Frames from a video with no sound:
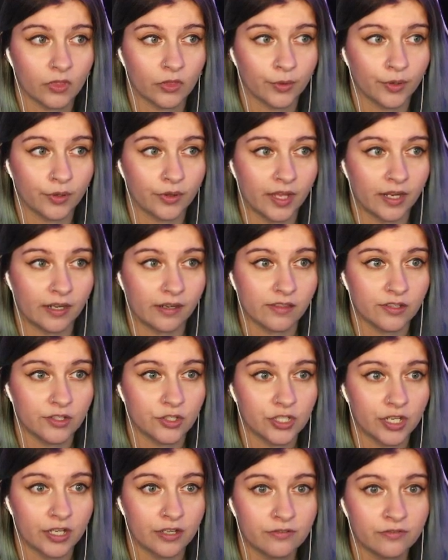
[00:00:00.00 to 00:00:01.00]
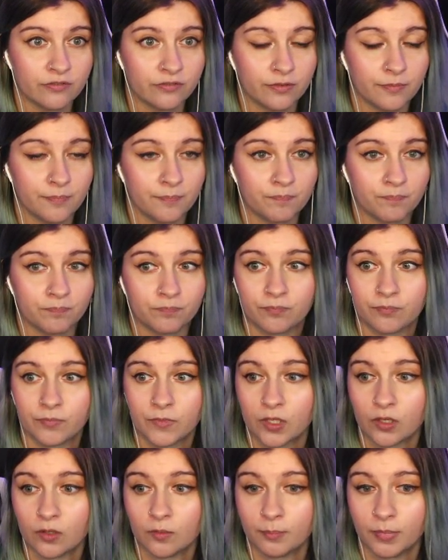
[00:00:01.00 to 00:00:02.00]
that on the shelf.
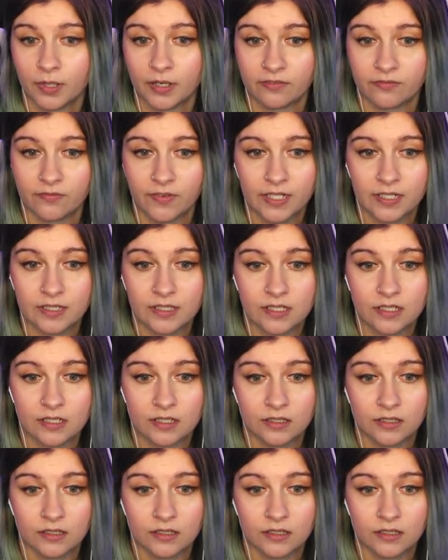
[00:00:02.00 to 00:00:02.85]
Perfect.